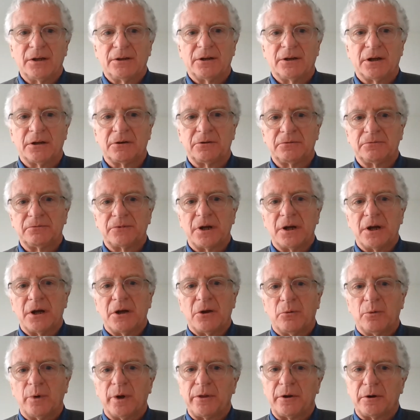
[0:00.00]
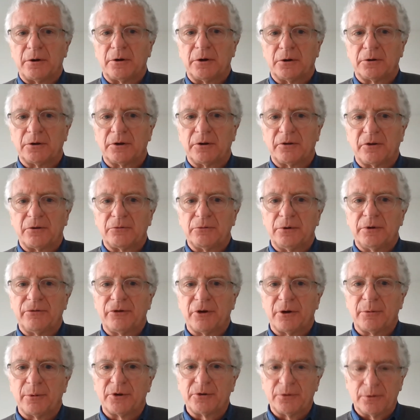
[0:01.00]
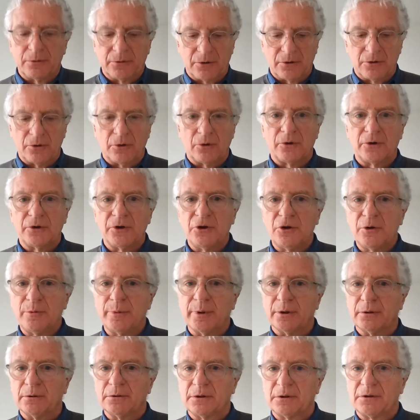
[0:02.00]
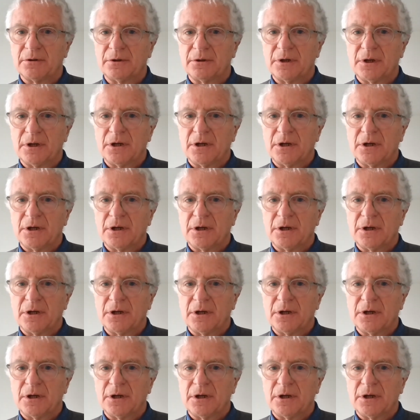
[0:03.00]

Now, whether or not it's a refurbishment or a new build,